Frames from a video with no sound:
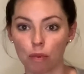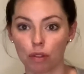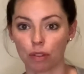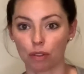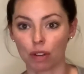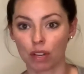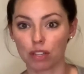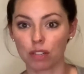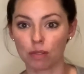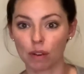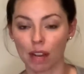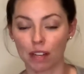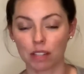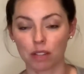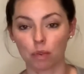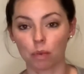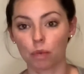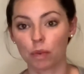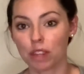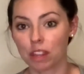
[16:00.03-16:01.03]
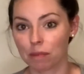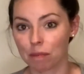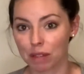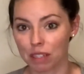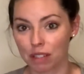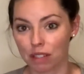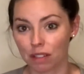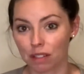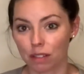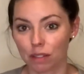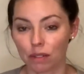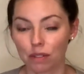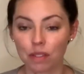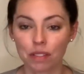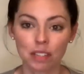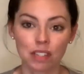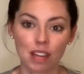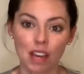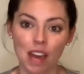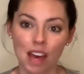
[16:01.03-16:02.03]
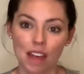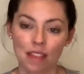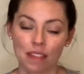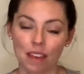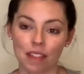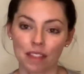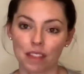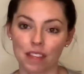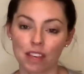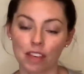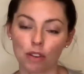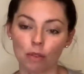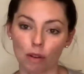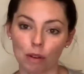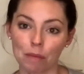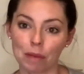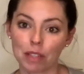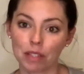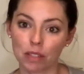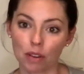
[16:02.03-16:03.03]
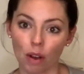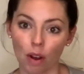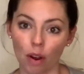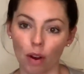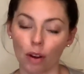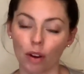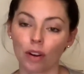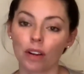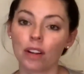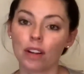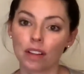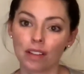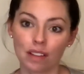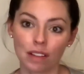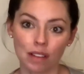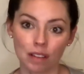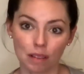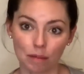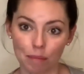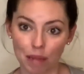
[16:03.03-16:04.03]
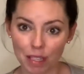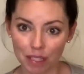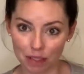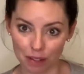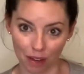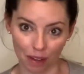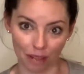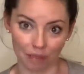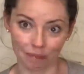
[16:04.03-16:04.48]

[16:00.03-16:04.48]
they're interacting with the materials that the agreements are based on.